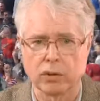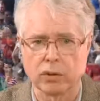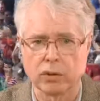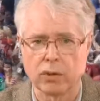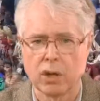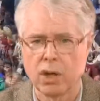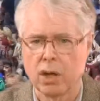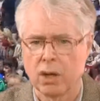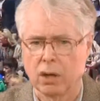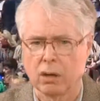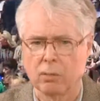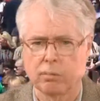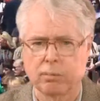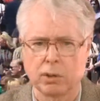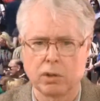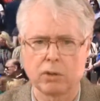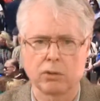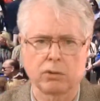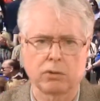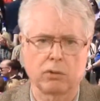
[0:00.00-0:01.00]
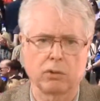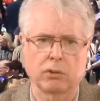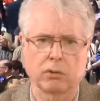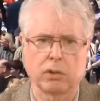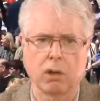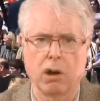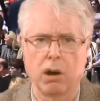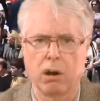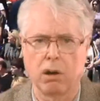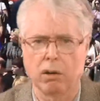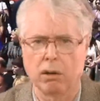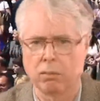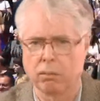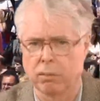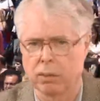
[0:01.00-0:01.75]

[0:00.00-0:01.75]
instance. Impeach this guy,